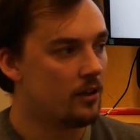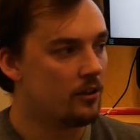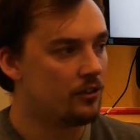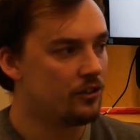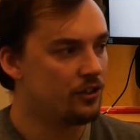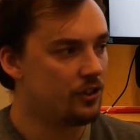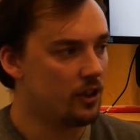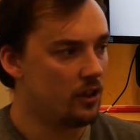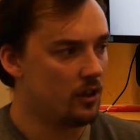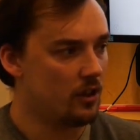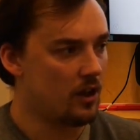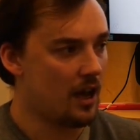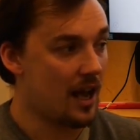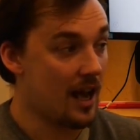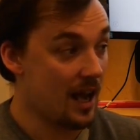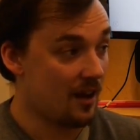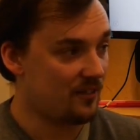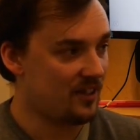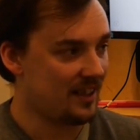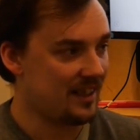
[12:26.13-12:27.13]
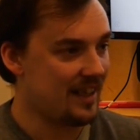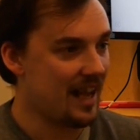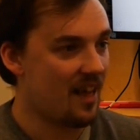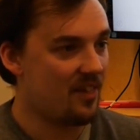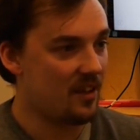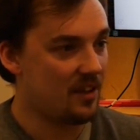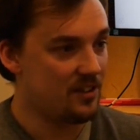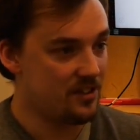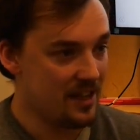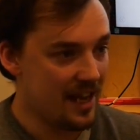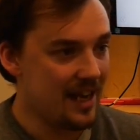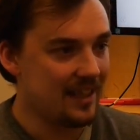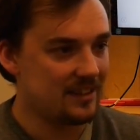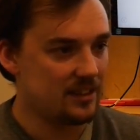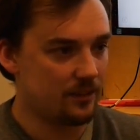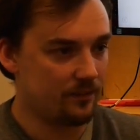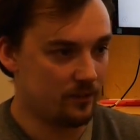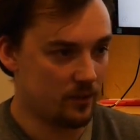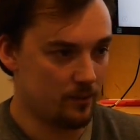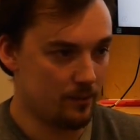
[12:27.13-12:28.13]
So I have to gather
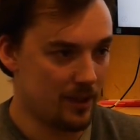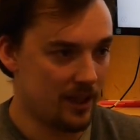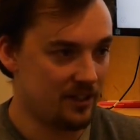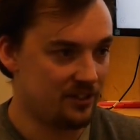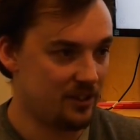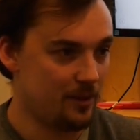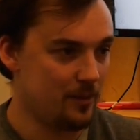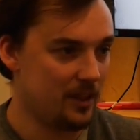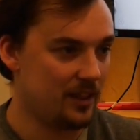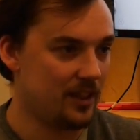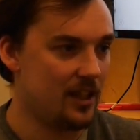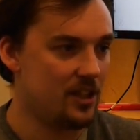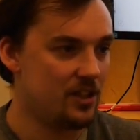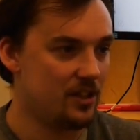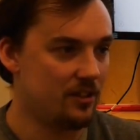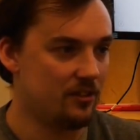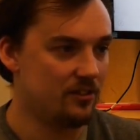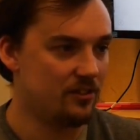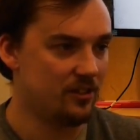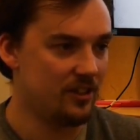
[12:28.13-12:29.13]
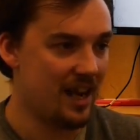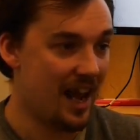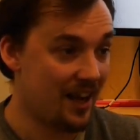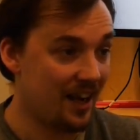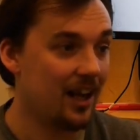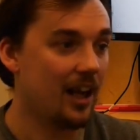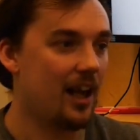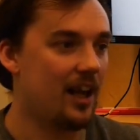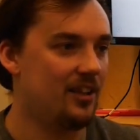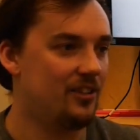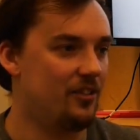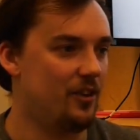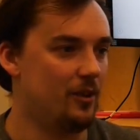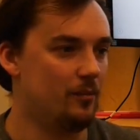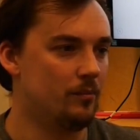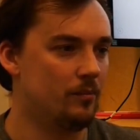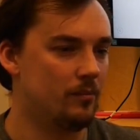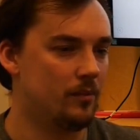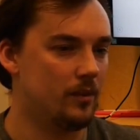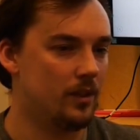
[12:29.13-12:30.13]
data from my simulations and analyze them.